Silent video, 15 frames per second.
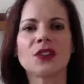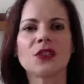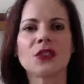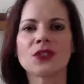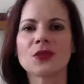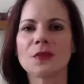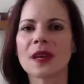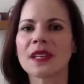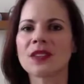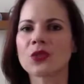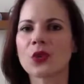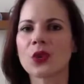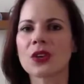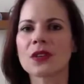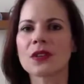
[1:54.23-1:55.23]
vendors,
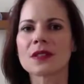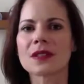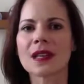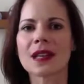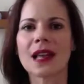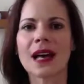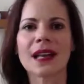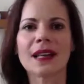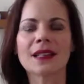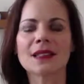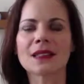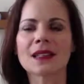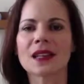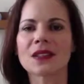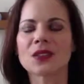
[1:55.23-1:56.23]
mentors,
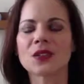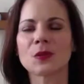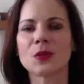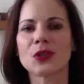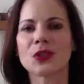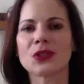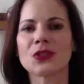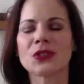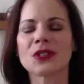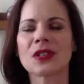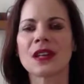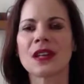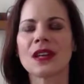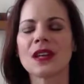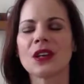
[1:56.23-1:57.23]
clients,
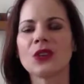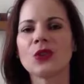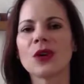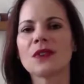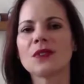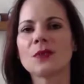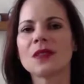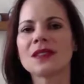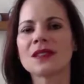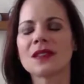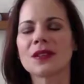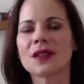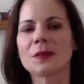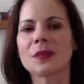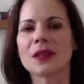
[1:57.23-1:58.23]
customers, you have to be
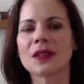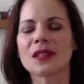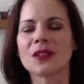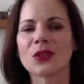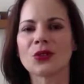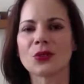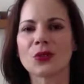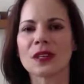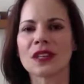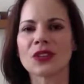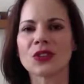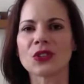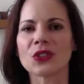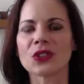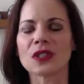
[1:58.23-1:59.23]
skilled at building those
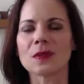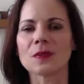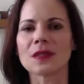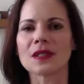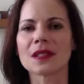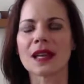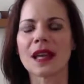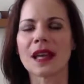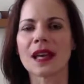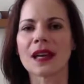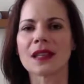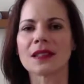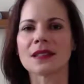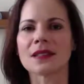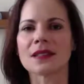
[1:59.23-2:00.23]
relationships.
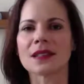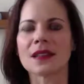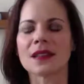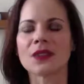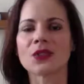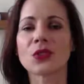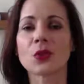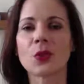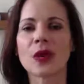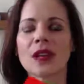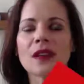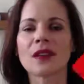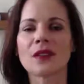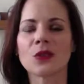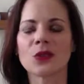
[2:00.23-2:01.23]
And there's a
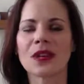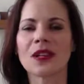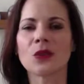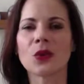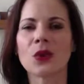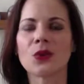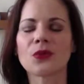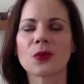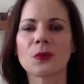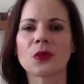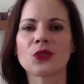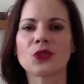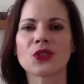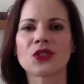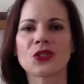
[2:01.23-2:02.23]
great quote
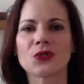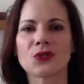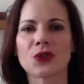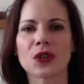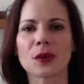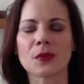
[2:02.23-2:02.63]
from Patricia